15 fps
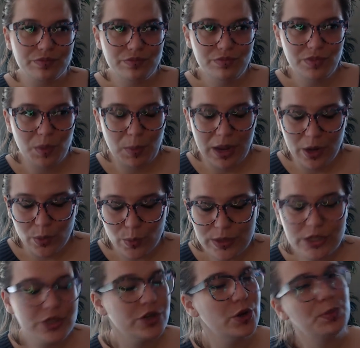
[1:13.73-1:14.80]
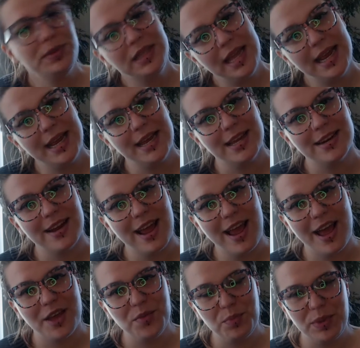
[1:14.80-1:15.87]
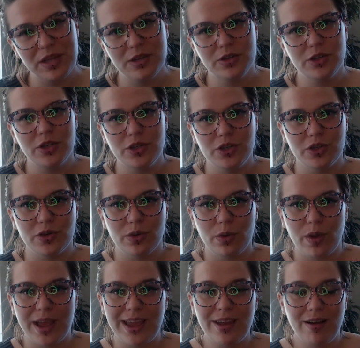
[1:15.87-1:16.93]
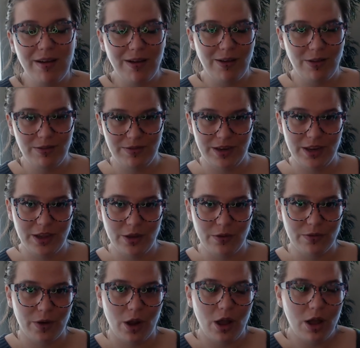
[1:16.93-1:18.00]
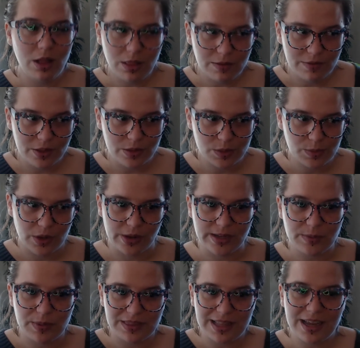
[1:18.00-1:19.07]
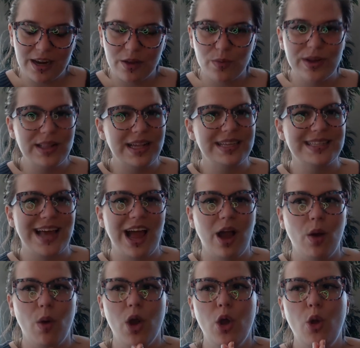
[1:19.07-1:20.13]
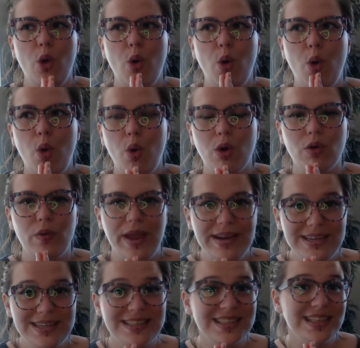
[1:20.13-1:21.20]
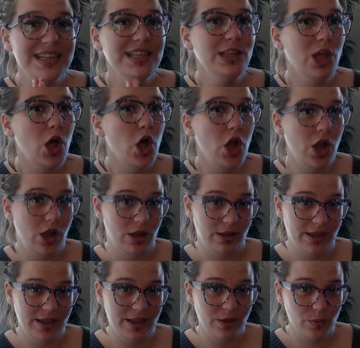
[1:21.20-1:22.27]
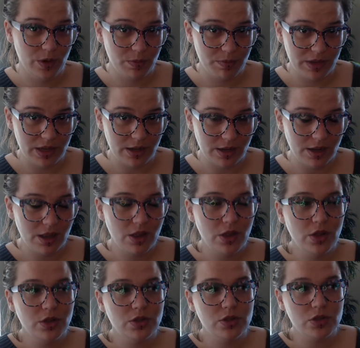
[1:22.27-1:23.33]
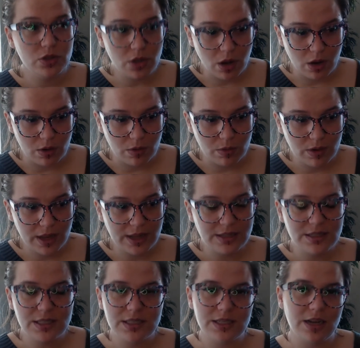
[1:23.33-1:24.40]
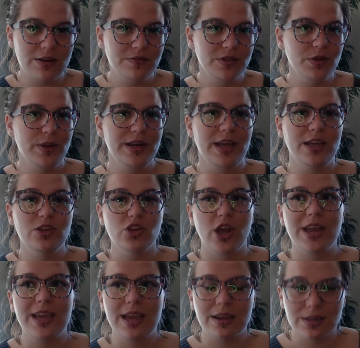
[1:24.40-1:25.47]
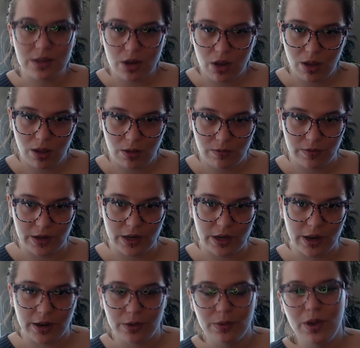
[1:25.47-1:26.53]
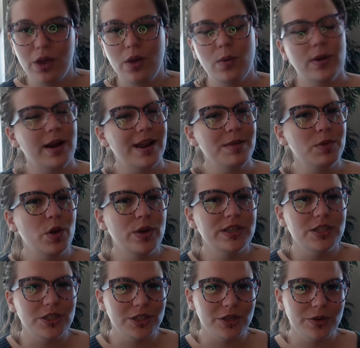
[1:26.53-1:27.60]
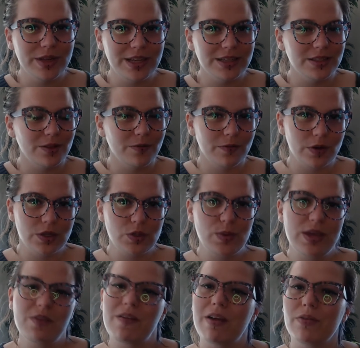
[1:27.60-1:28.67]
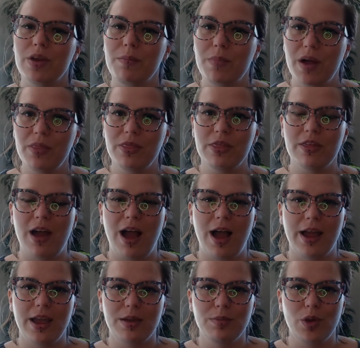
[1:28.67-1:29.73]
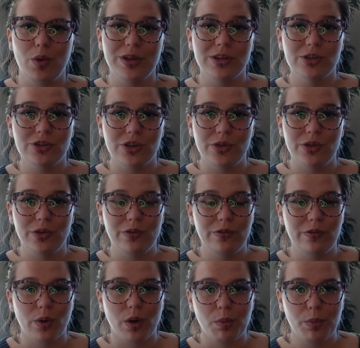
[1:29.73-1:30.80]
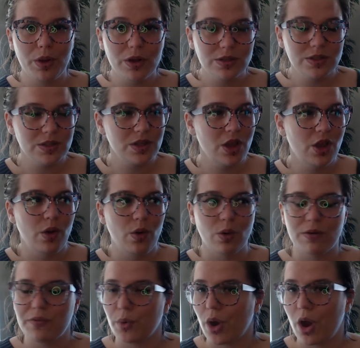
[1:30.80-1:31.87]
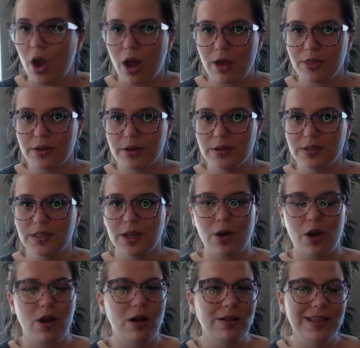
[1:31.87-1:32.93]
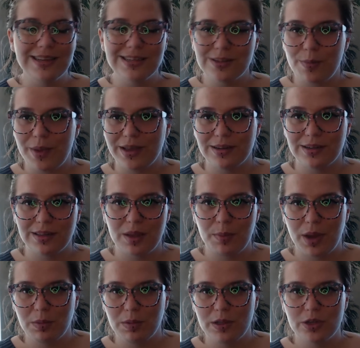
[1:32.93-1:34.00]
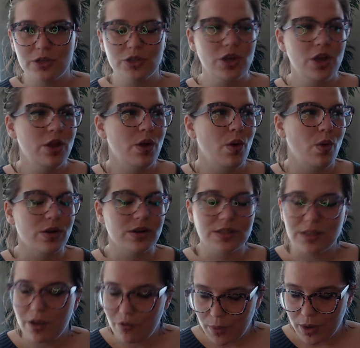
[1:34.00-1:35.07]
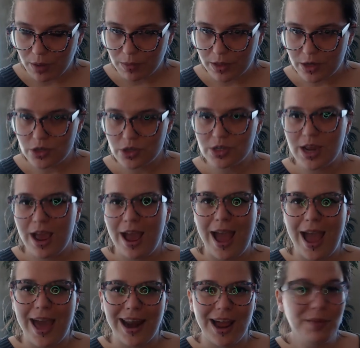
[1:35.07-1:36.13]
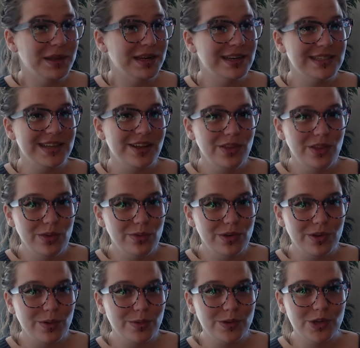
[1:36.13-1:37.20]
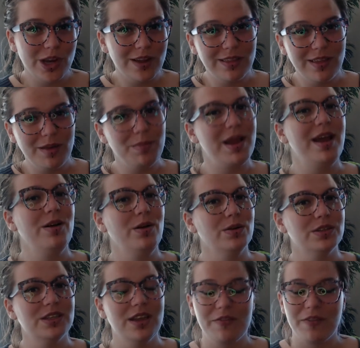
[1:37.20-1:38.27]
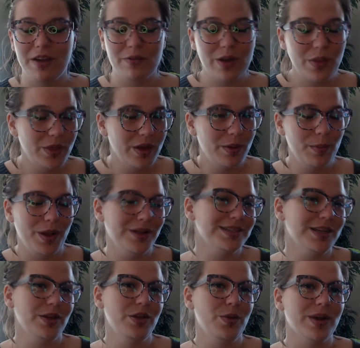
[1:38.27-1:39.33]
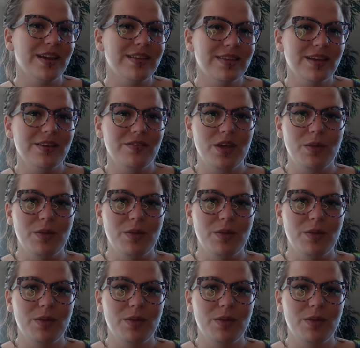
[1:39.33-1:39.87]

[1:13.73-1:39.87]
My original plan had been to do a haul video for all of those books, but then I realized how horrendously long it would be. So instead of doing a gigantic haul video, what I am going to do is the first week of every month, I am going to show you 4 books or 4 authors that are all independently published or self-published, and I'm going to tell you to go check them out. If I've read them, I'll tell you what I think of them.